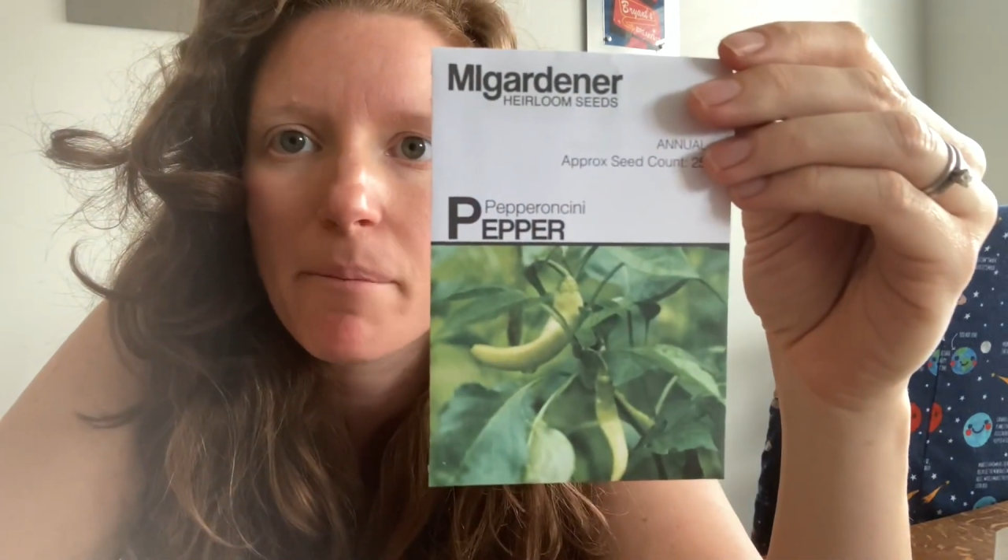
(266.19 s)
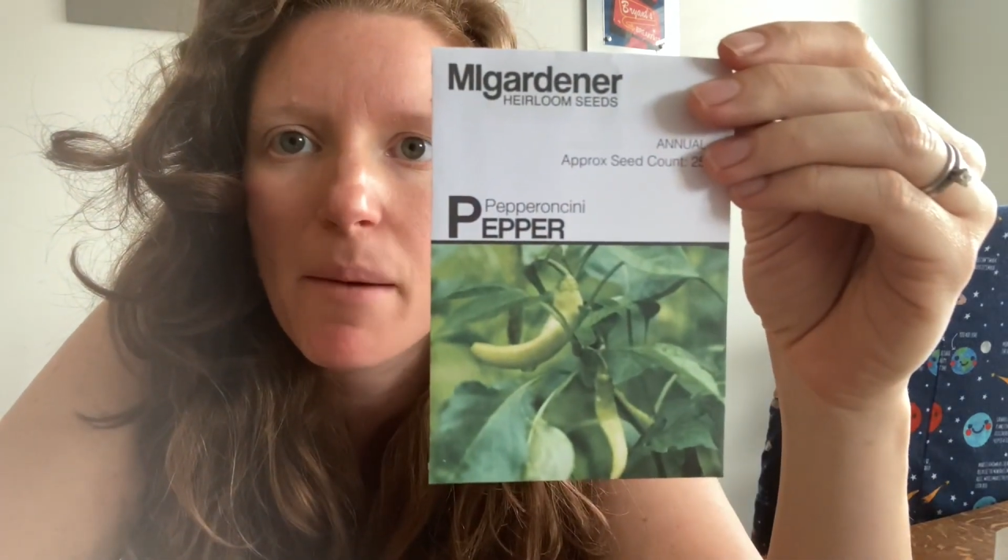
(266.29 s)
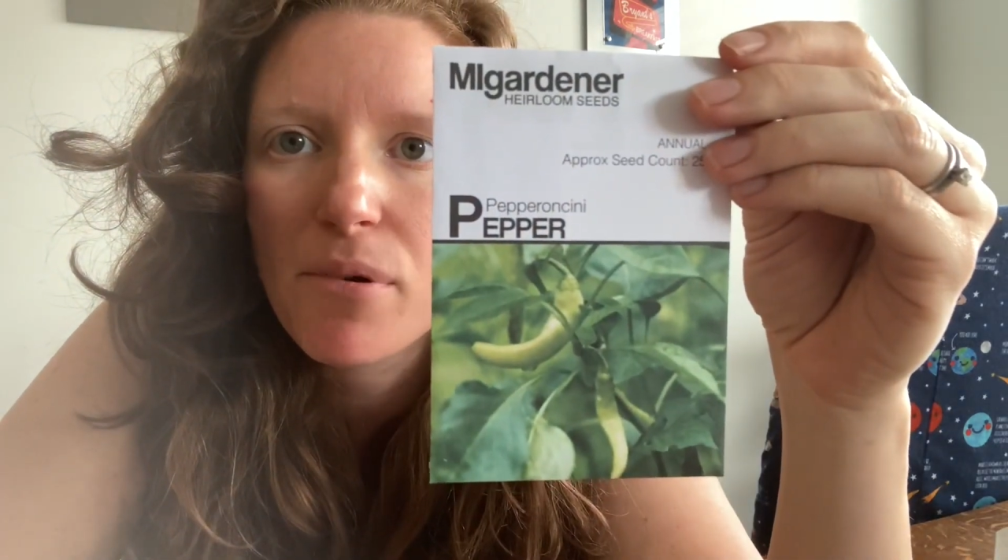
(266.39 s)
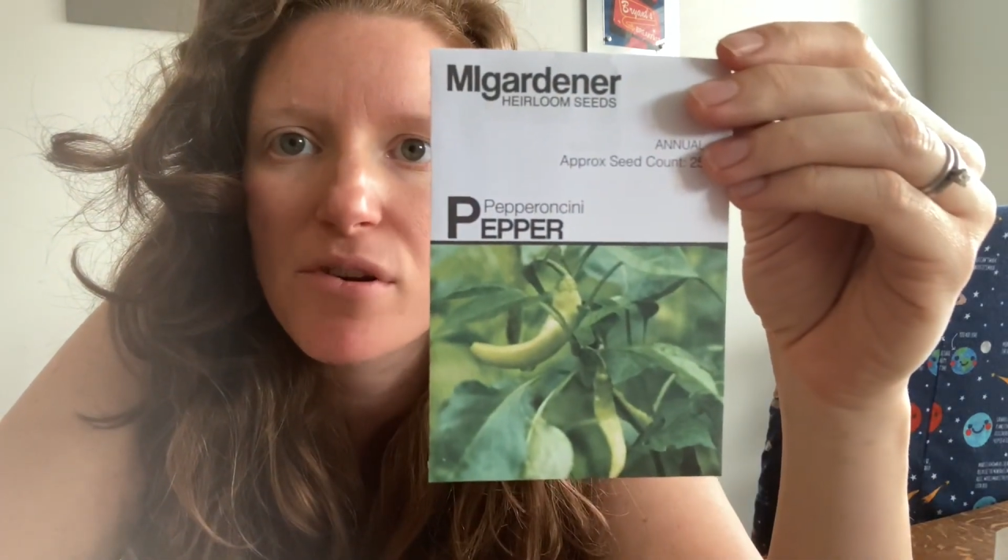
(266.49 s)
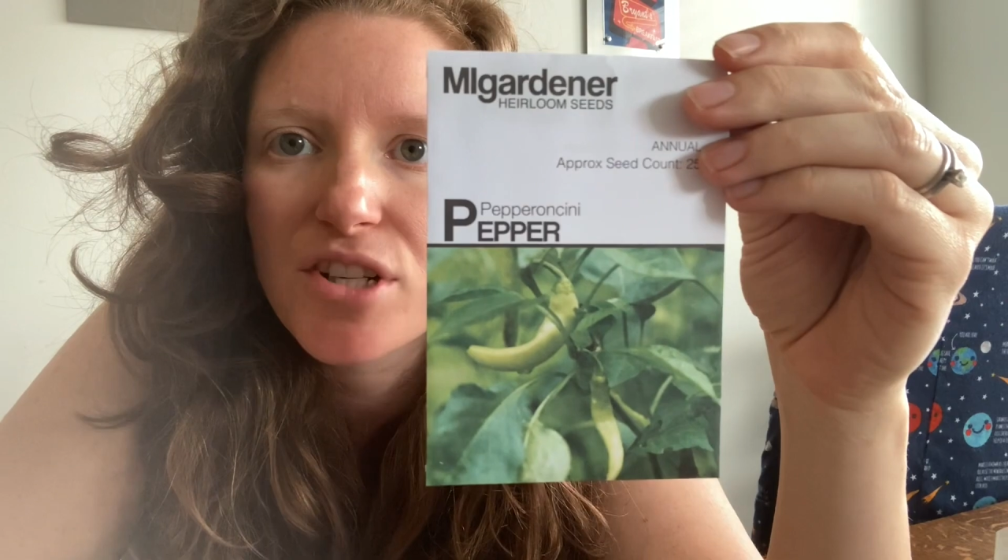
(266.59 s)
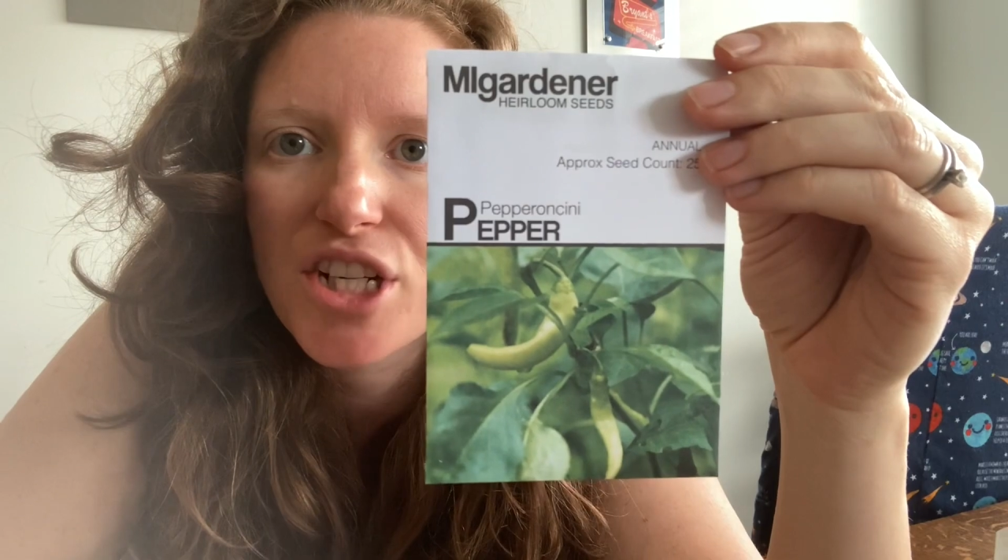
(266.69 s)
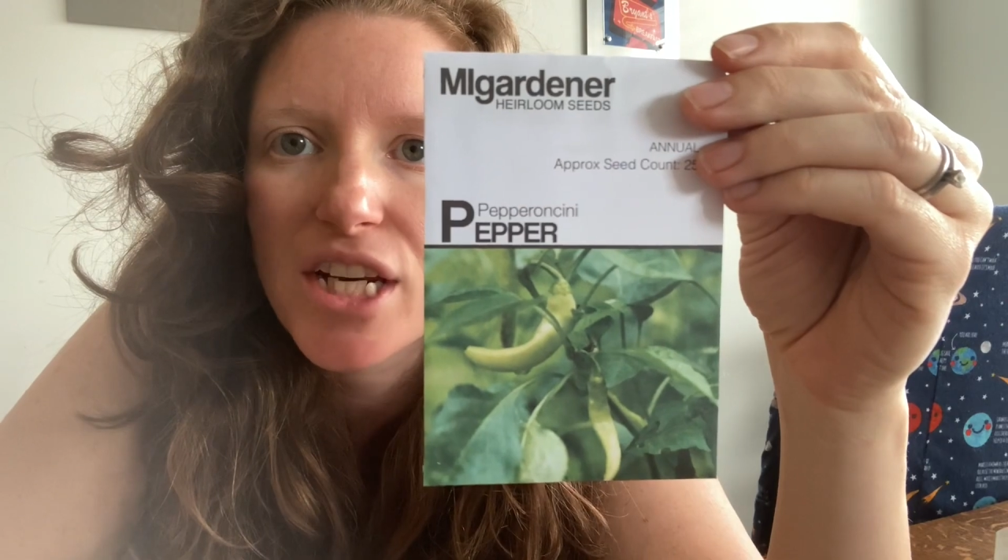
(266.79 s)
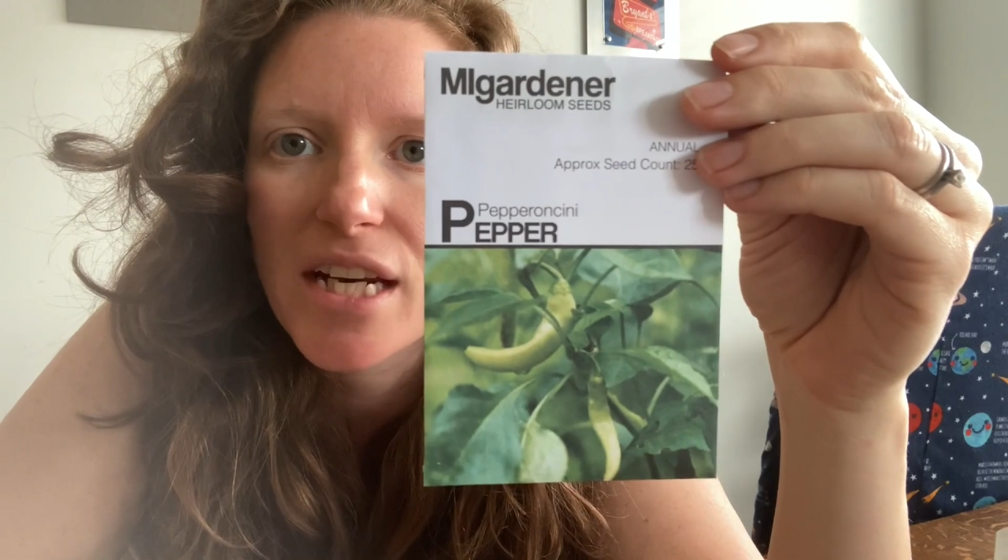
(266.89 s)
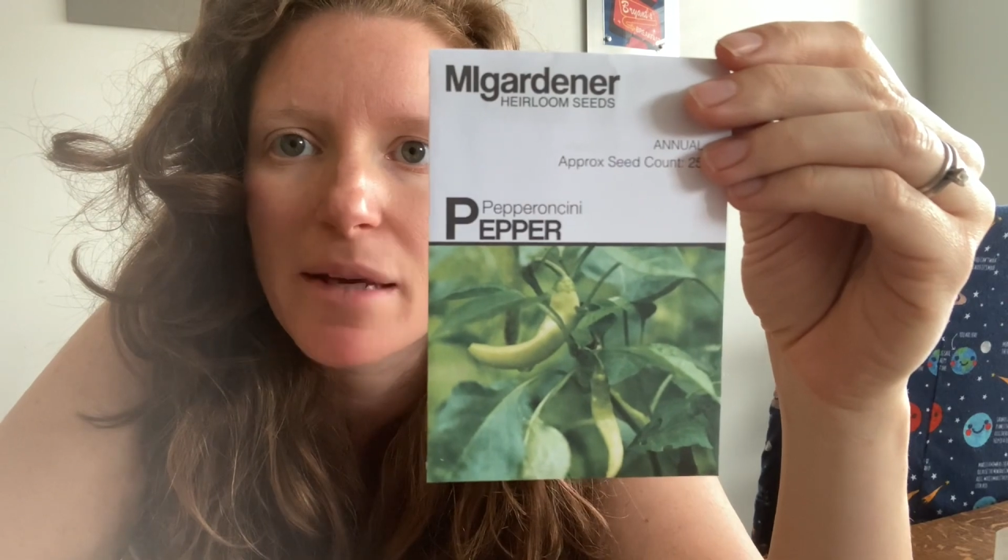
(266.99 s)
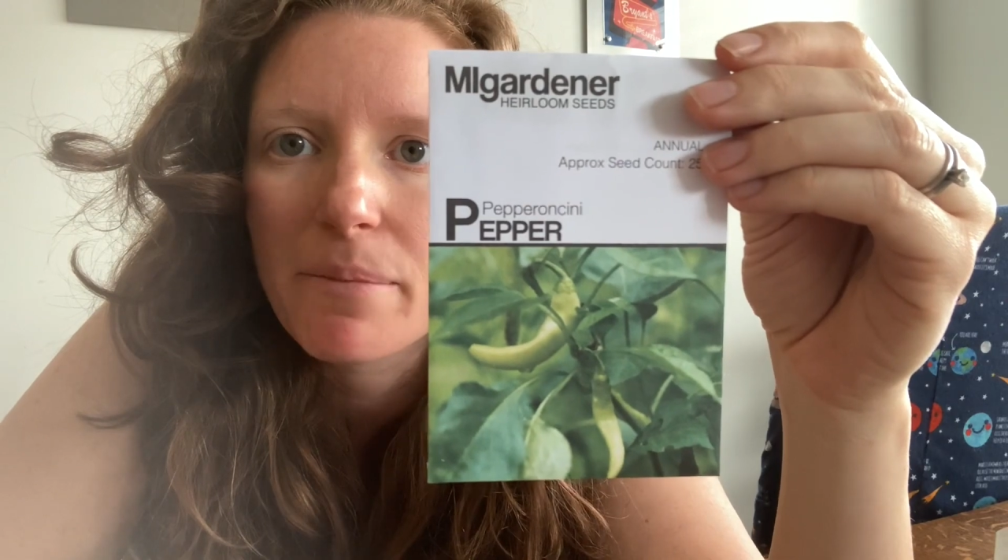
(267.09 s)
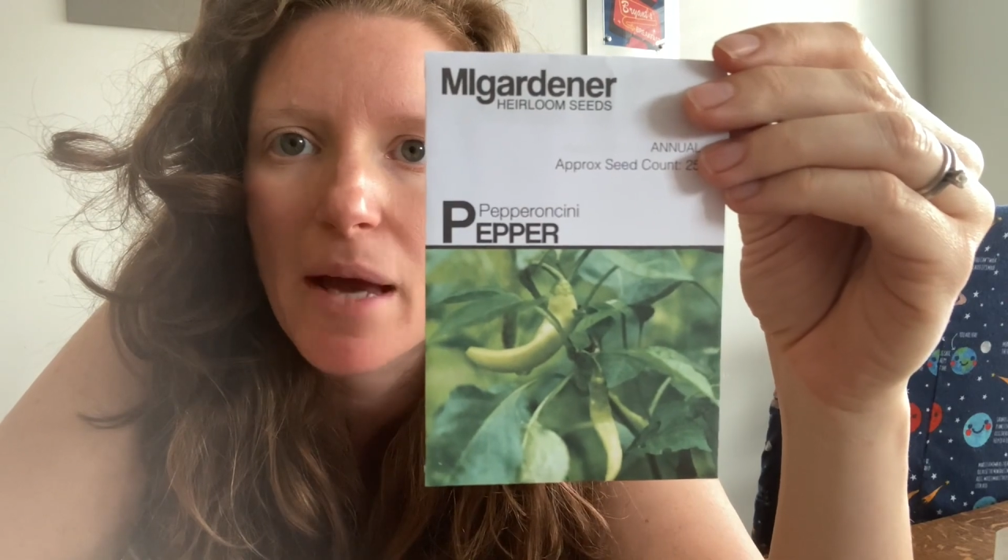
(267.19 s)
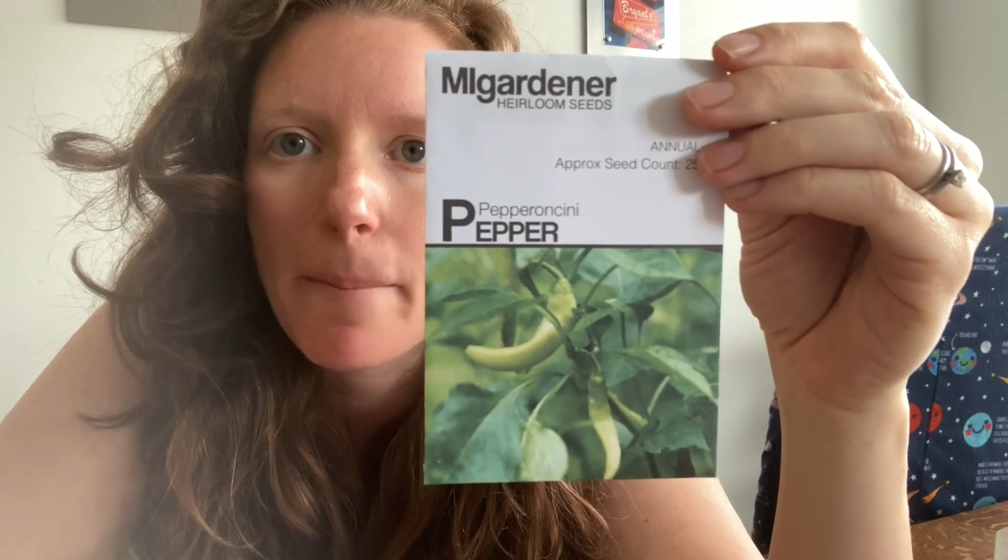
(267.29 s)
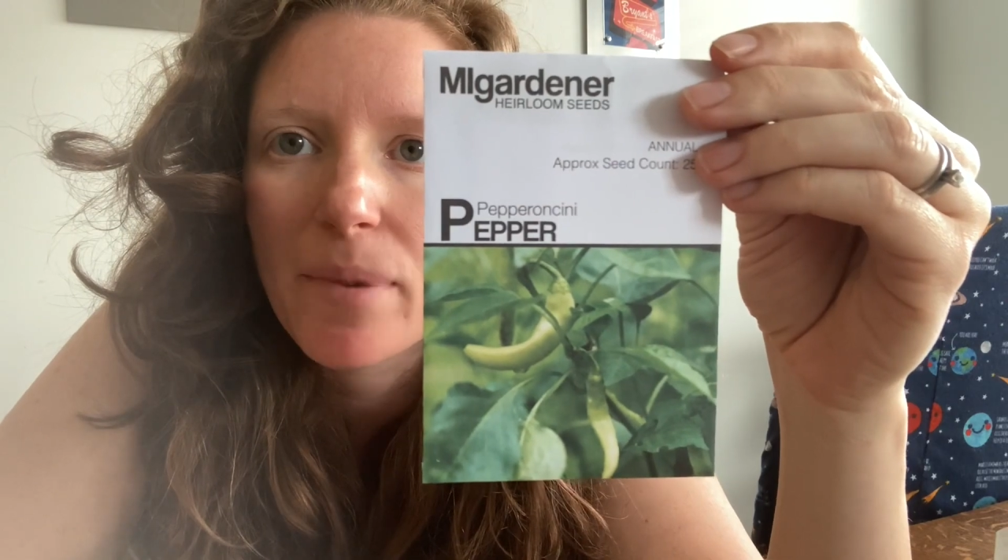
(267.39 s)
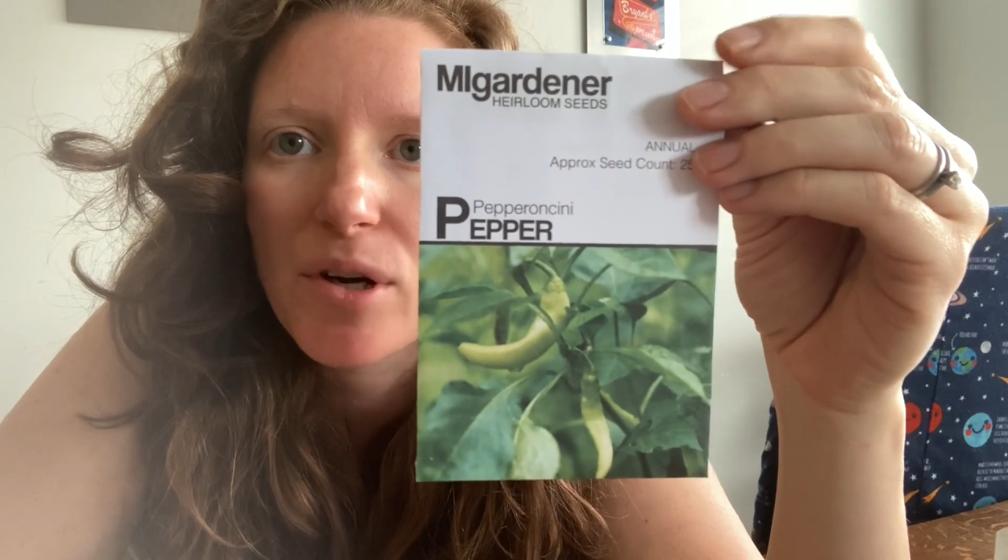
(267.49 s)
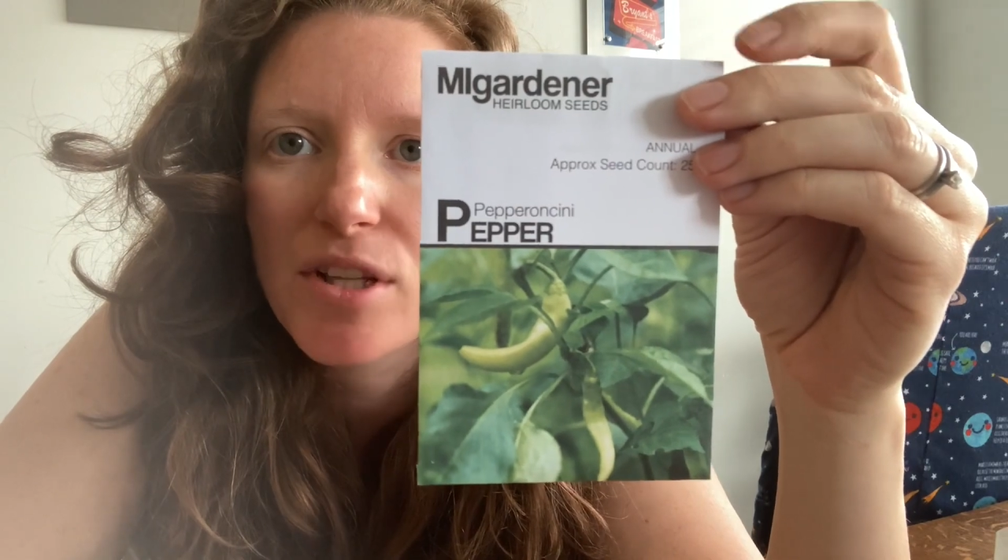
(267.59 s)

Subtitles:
pepperoncini pepper.